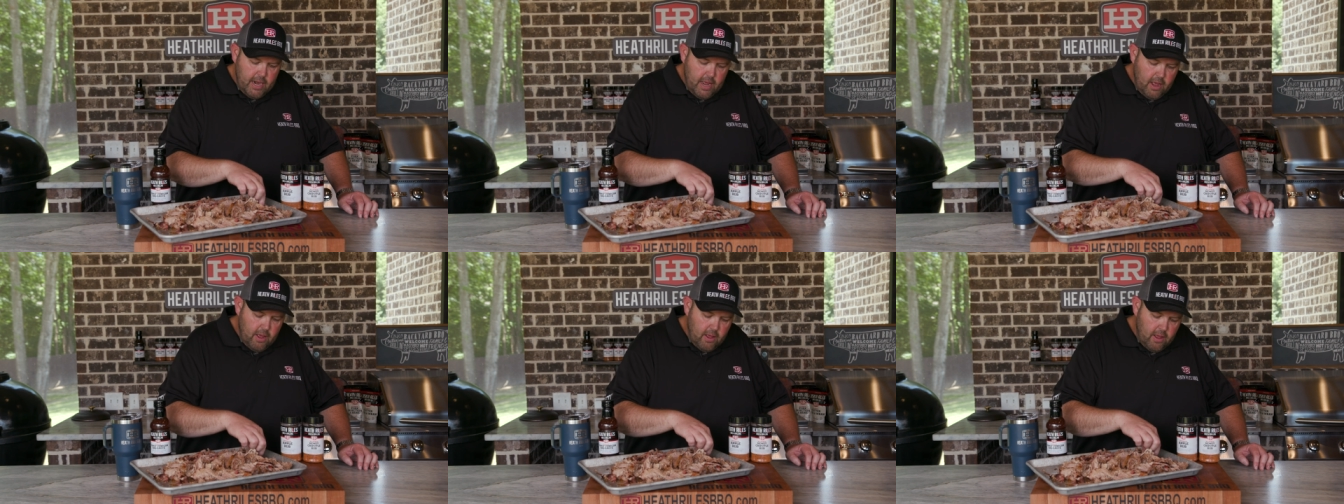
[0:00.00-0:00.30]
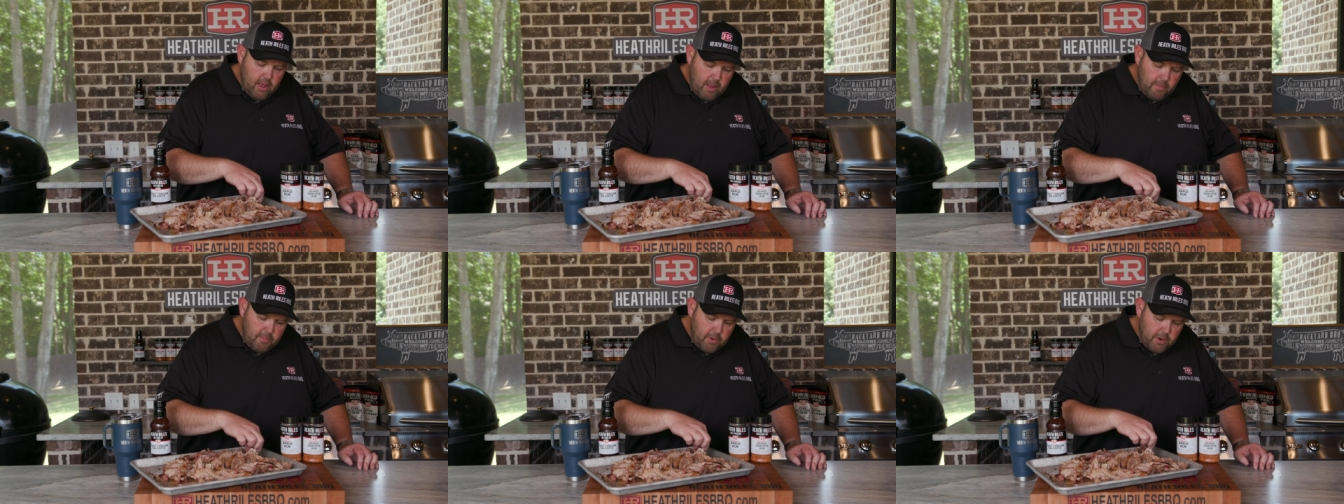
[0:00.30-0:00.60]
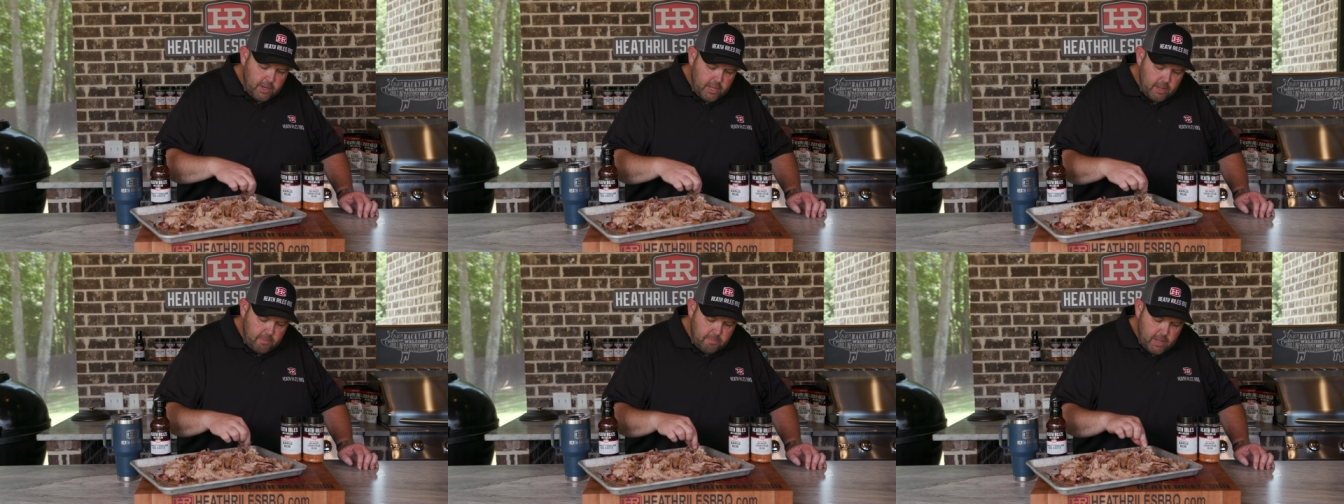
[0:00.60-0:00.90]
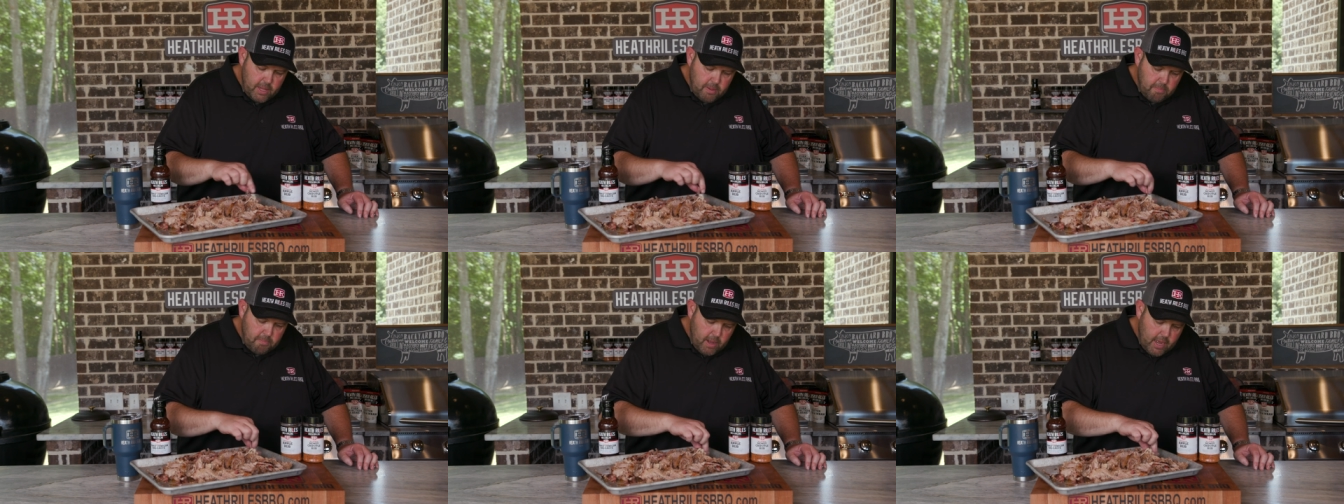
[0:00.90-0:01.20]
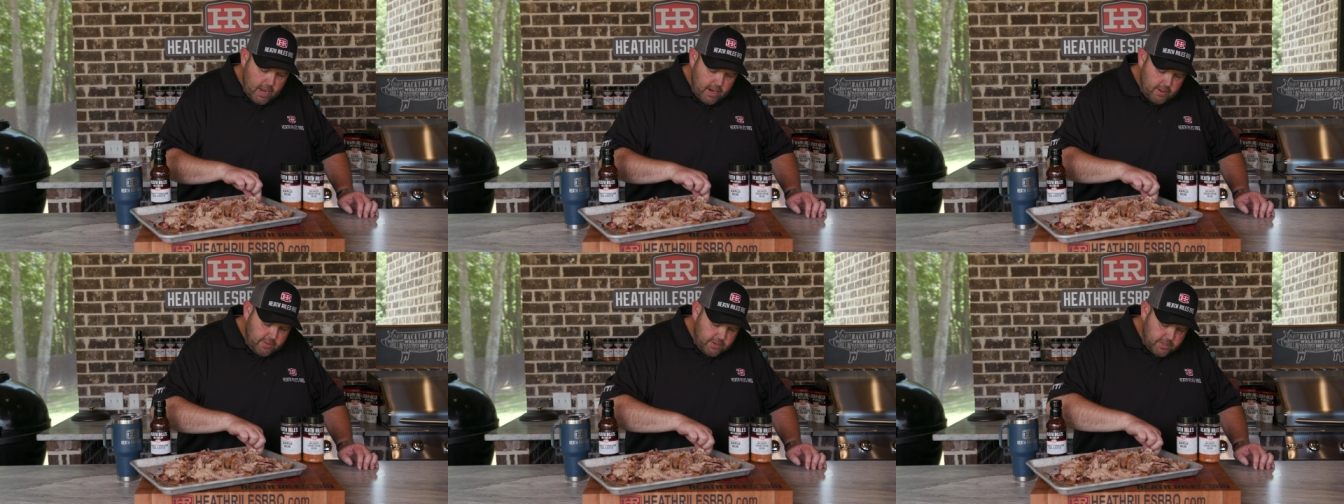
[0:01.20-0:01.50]
Now, I'm gonna get me a
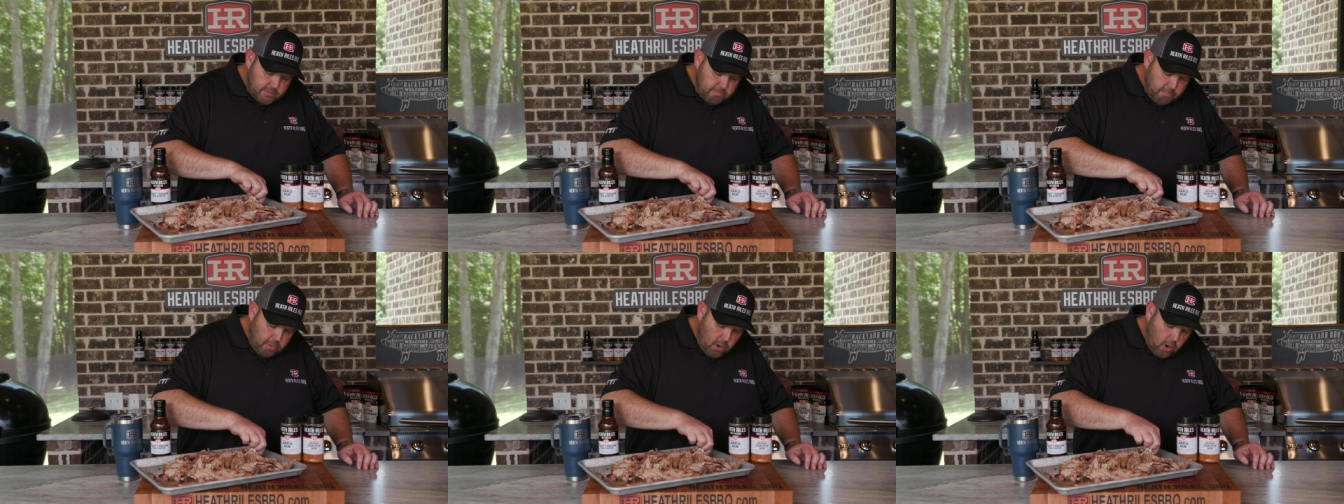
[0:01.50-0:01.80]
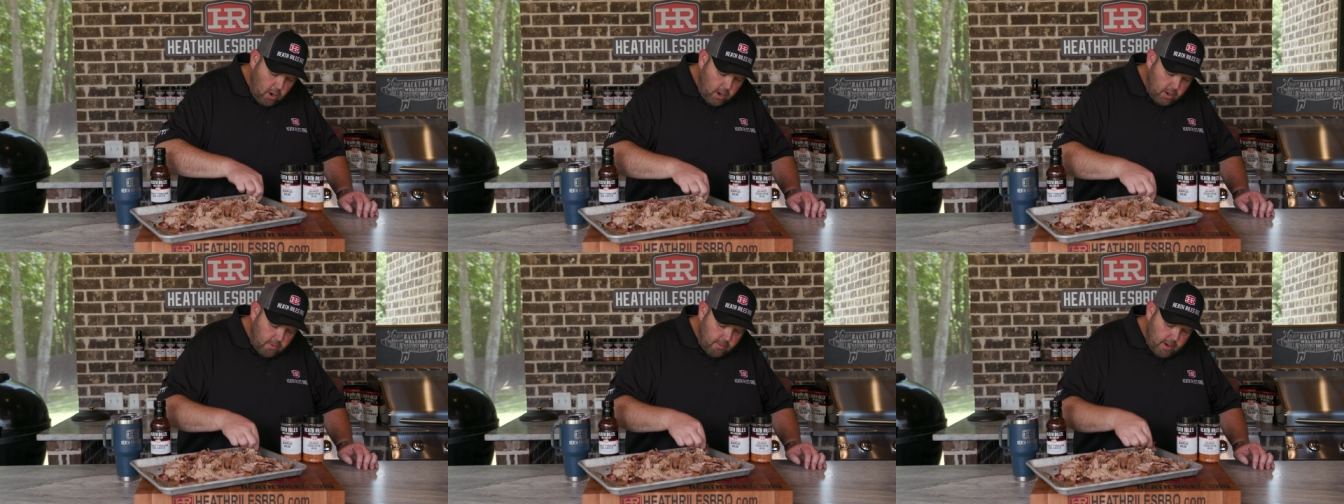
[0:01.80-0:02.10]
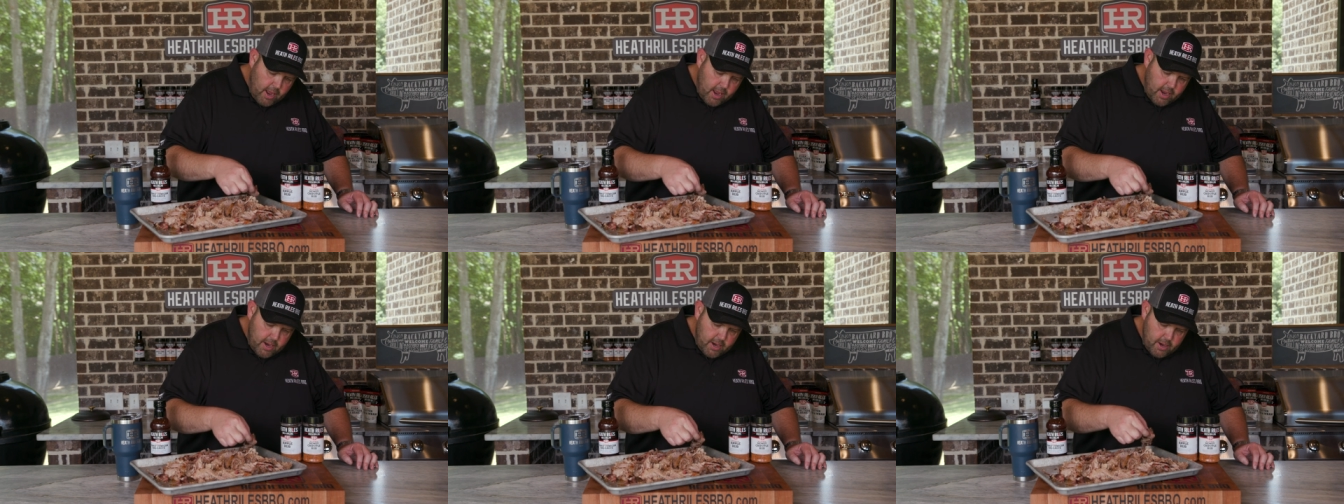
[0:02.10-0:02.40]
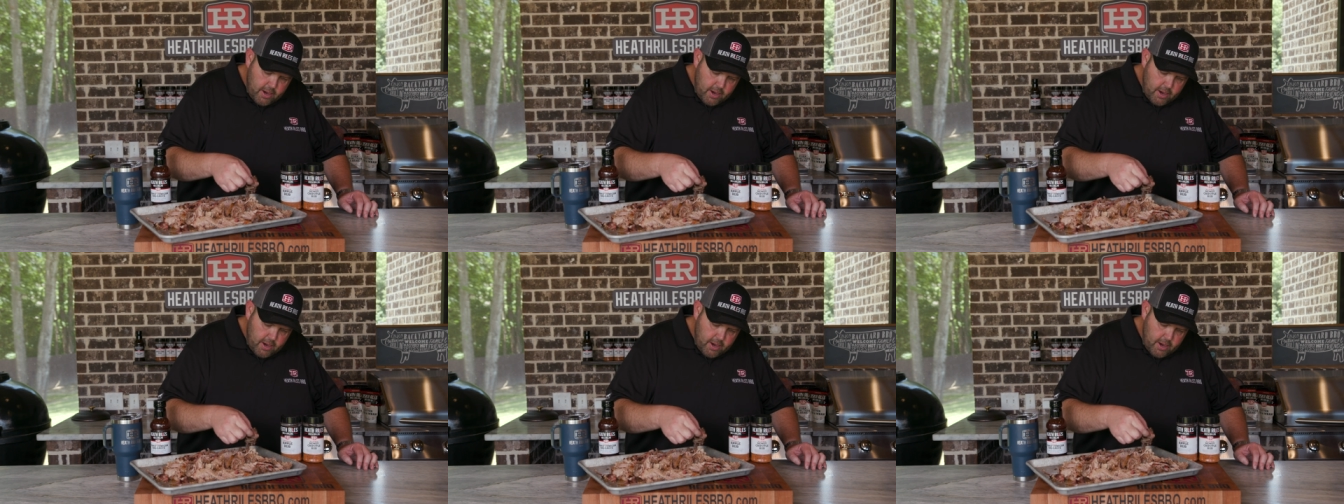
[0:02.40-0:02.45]
bite of this bark right